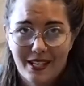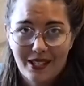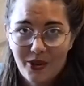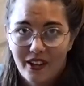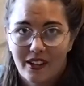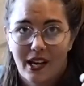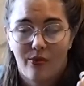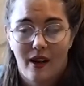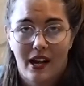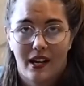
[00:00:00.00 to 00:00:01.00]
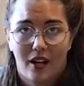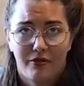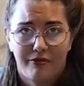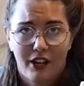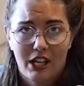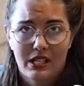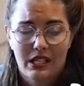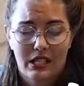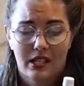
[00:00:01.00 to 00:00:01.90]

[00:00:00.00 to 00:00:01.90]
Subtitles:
is the oil I ran out of first.